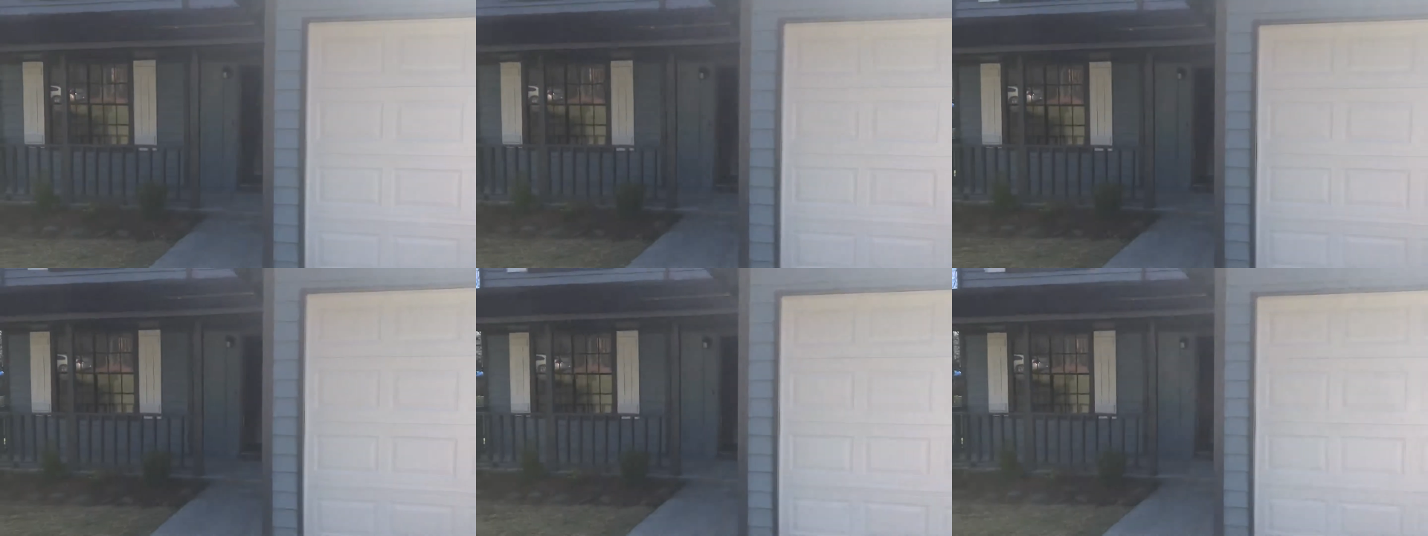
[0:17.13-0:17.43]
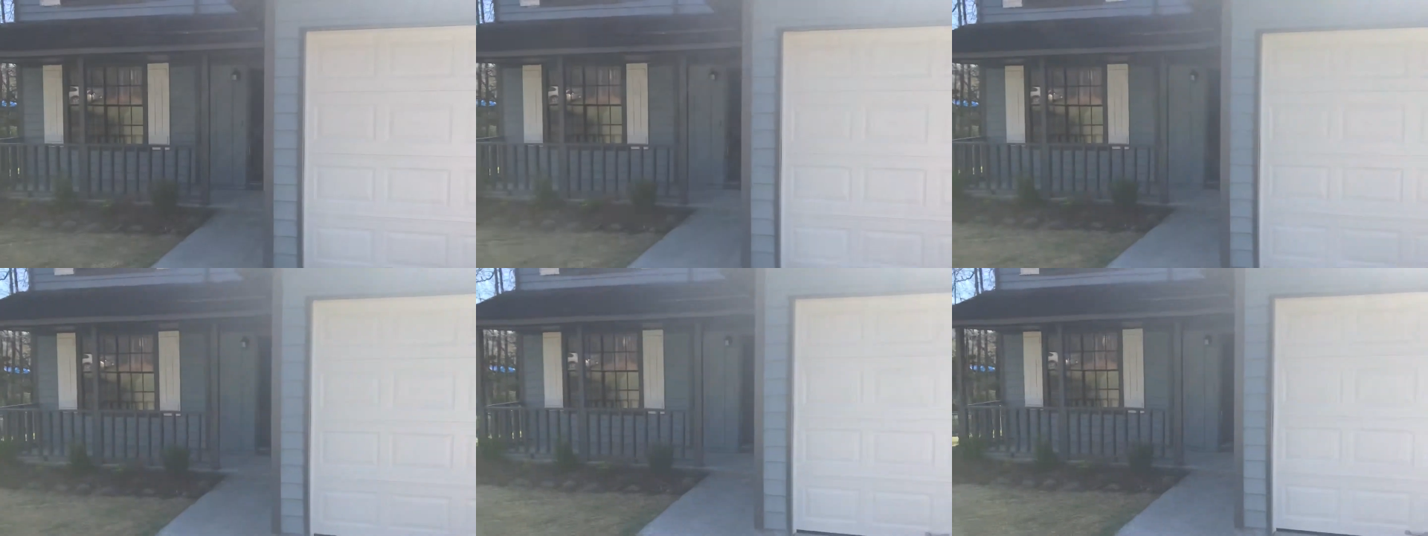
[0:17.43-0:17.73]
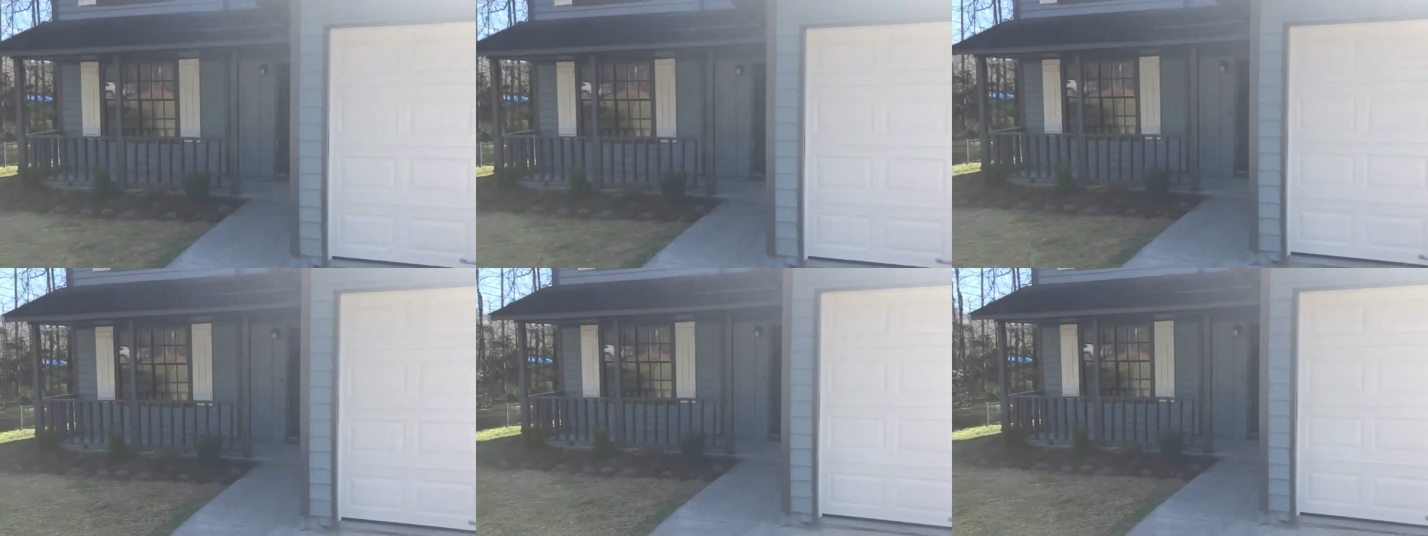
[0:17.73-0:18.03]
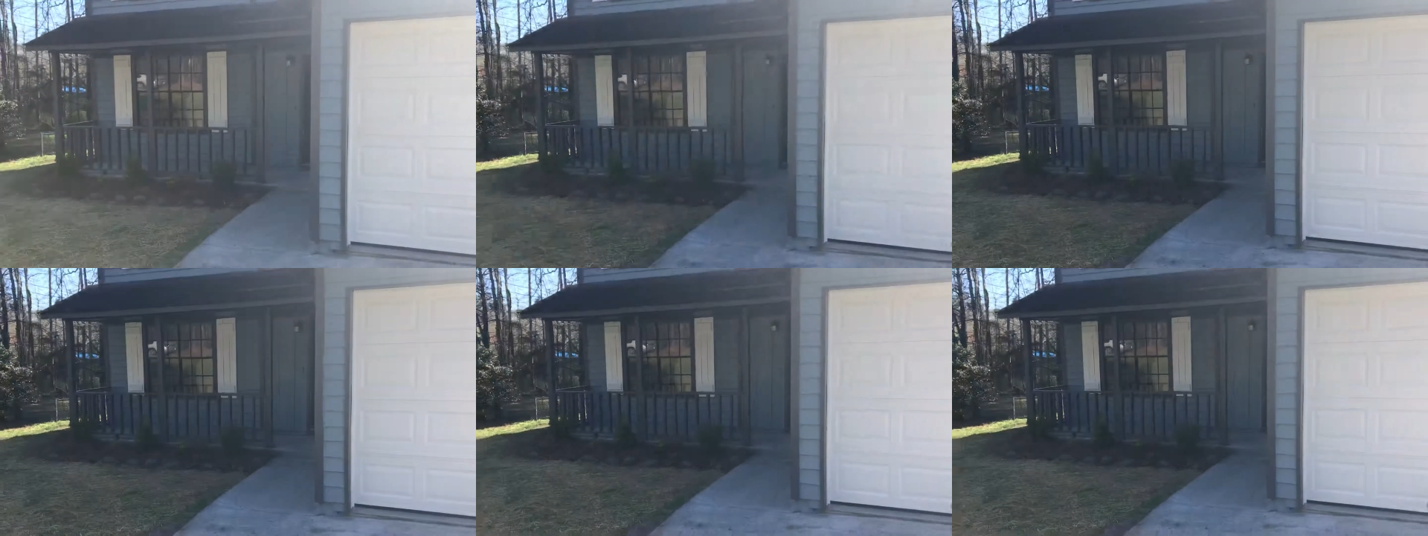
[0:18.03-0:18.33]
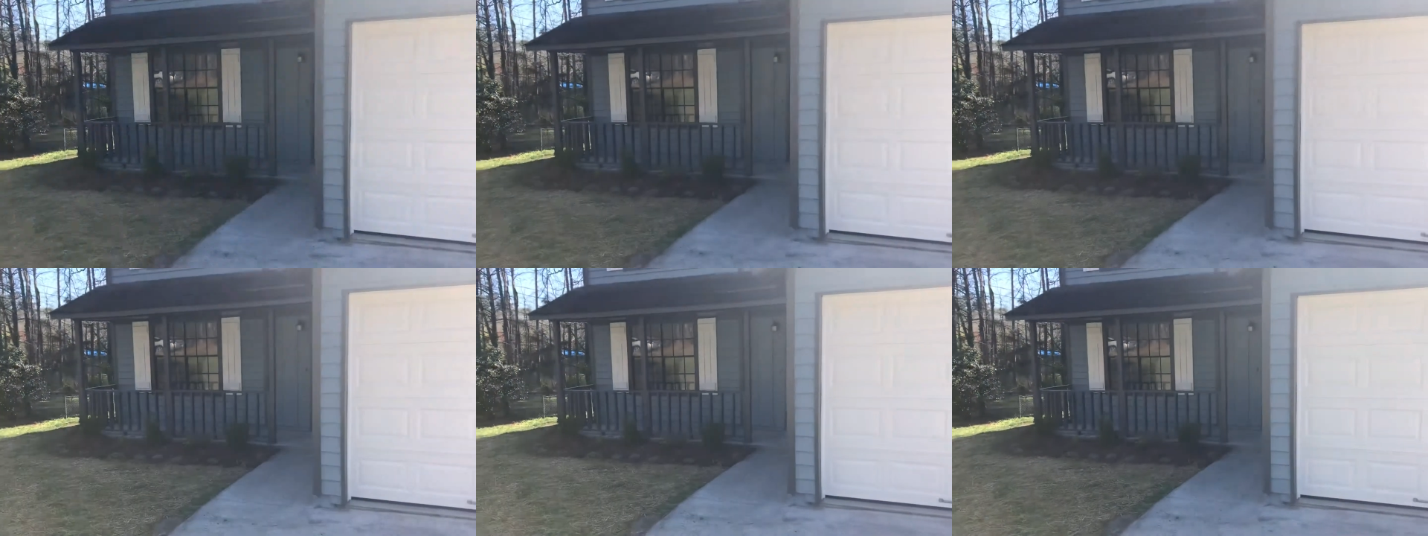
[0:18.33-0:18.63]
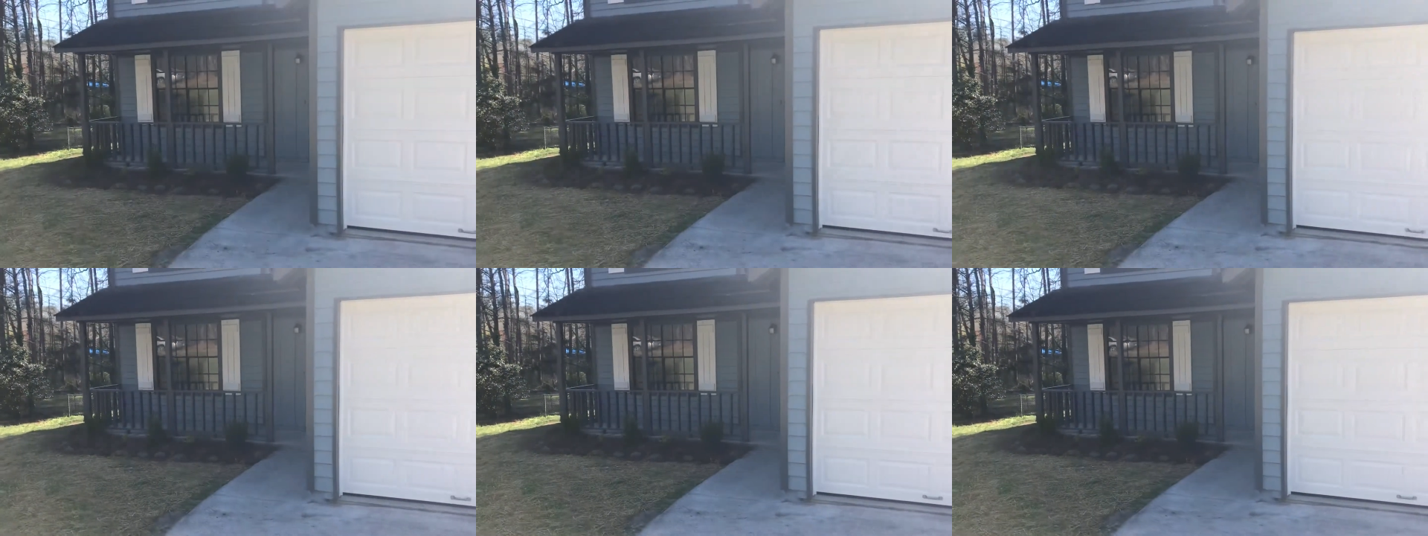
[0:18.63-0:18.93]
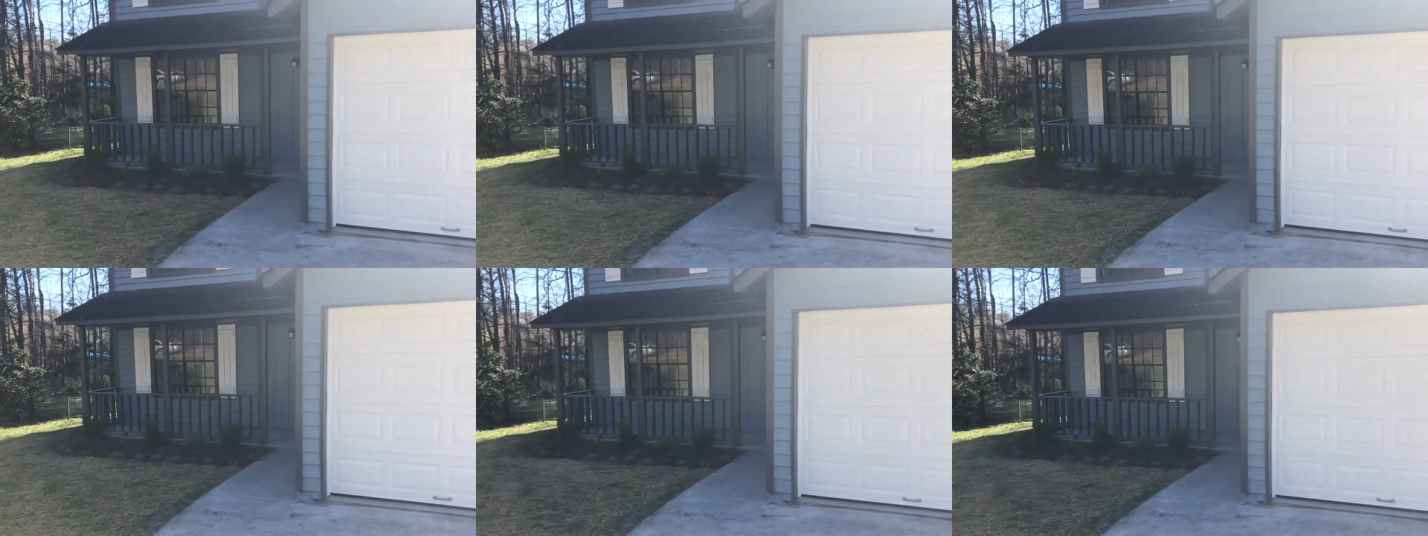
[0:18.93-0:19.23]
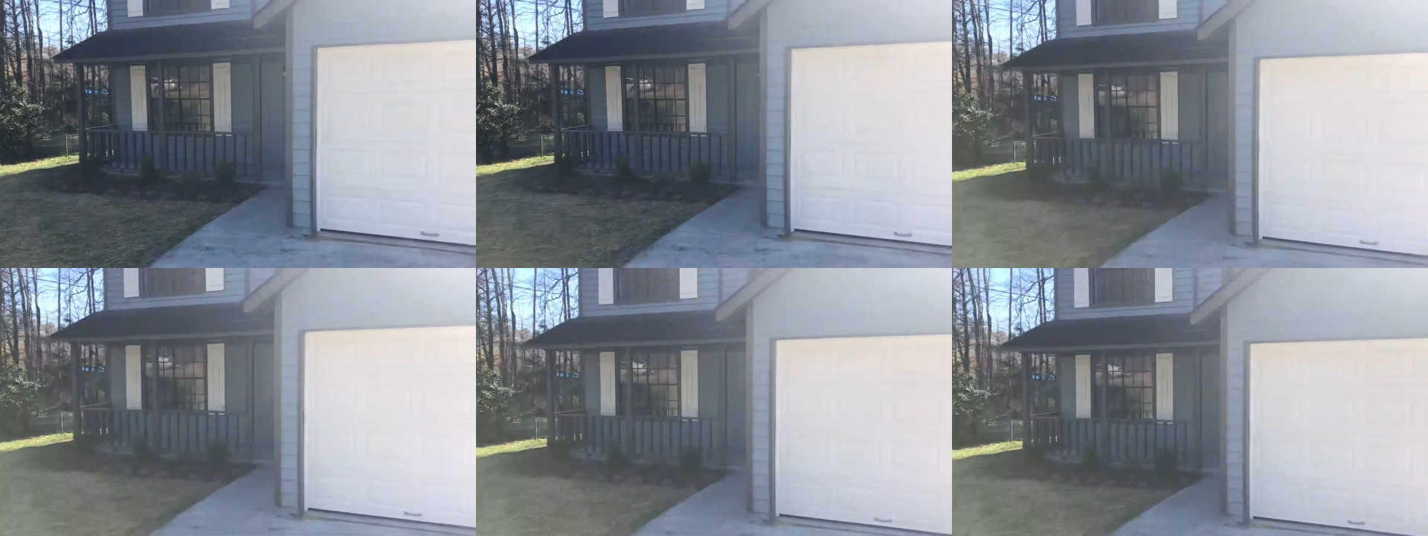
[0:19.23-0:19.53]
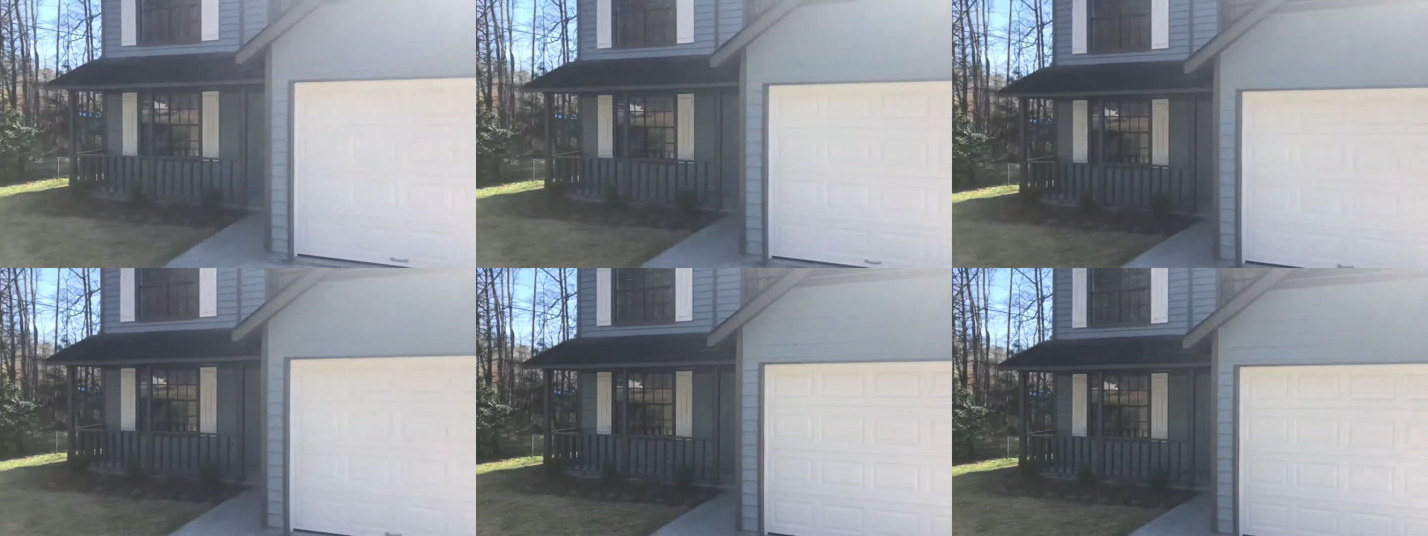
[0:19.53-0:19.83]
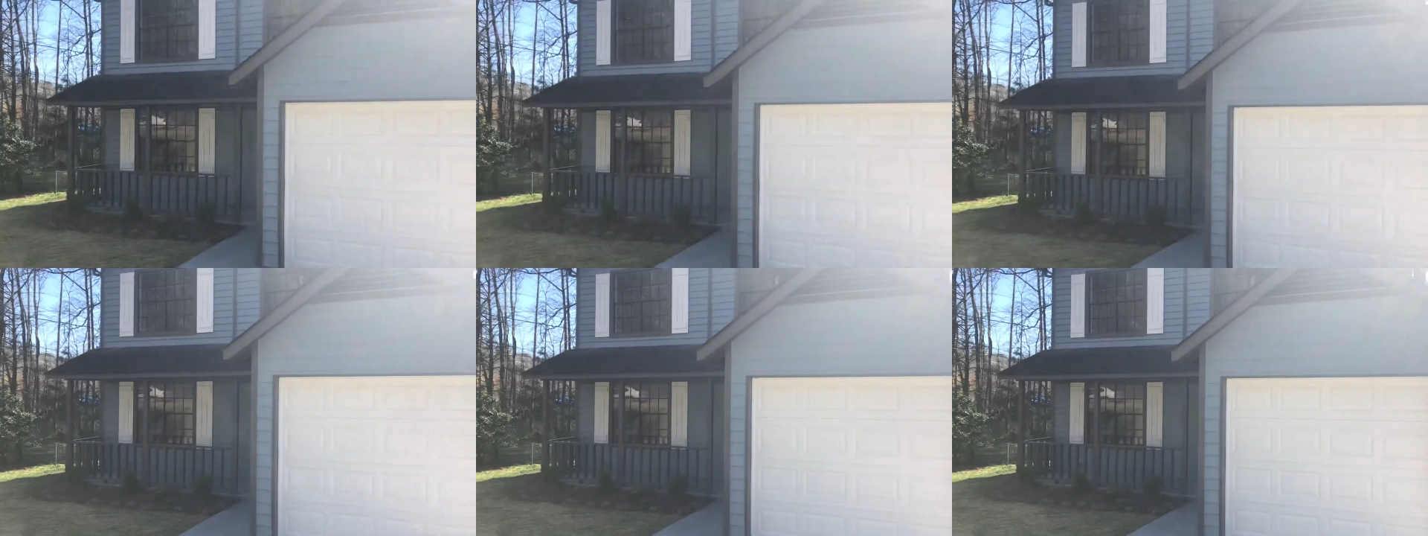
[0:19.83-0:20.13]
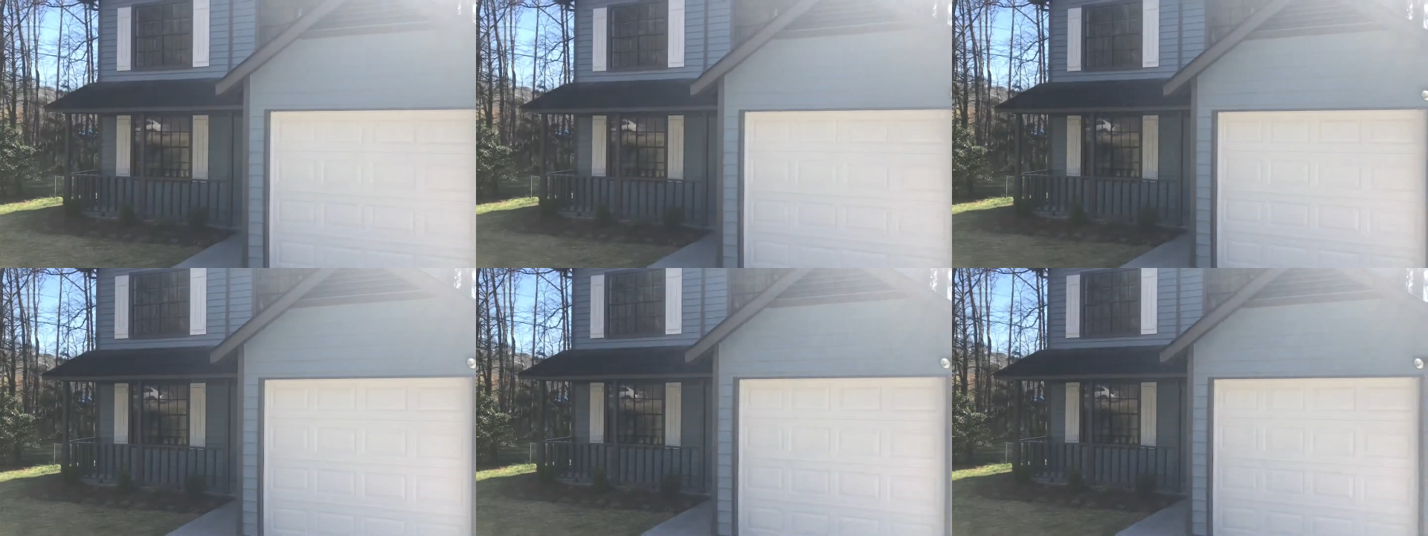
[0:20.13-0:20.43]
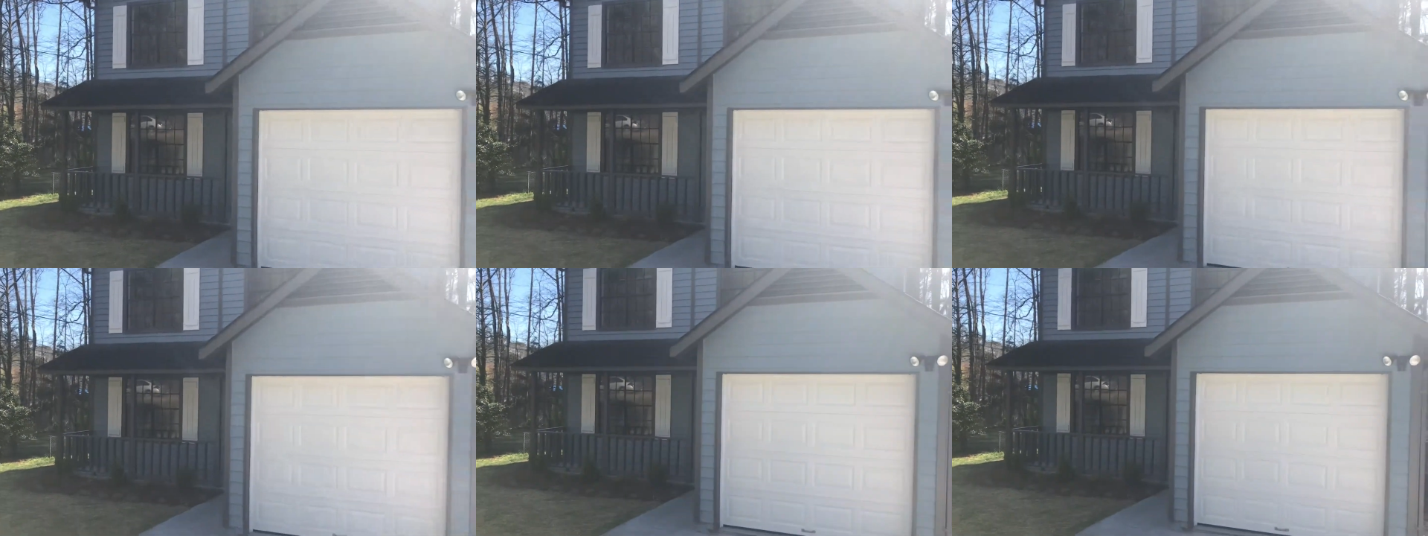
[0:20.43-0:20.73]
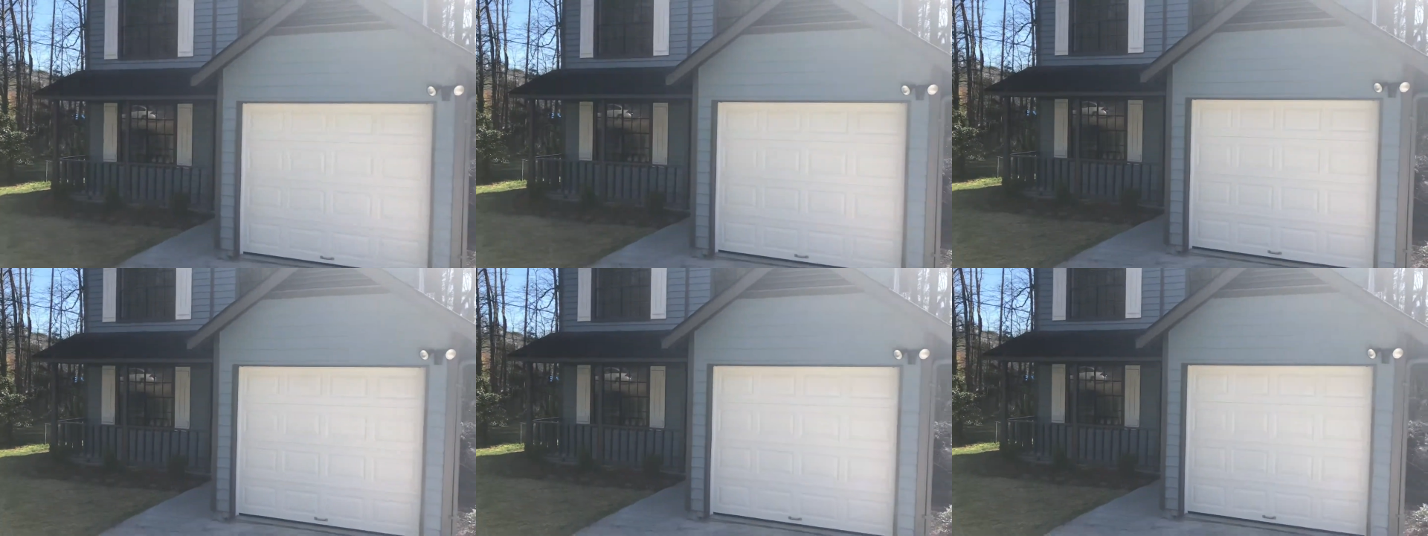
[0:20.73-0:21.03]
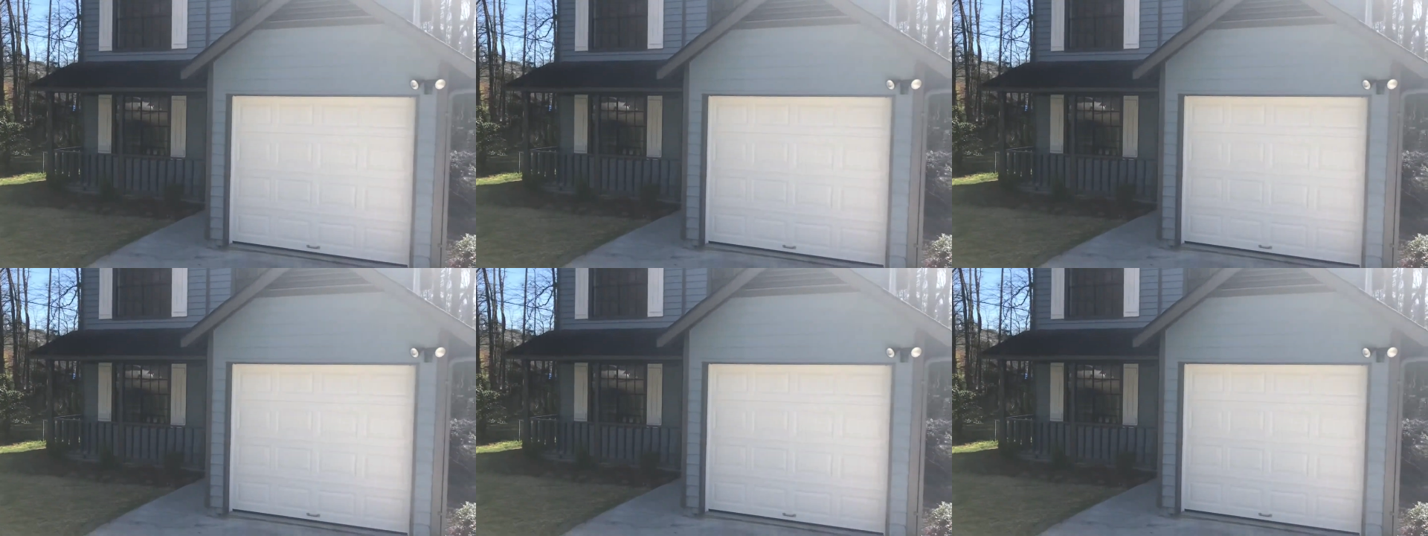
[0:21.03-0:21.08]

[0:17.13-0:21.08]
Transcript: (no speaker visible)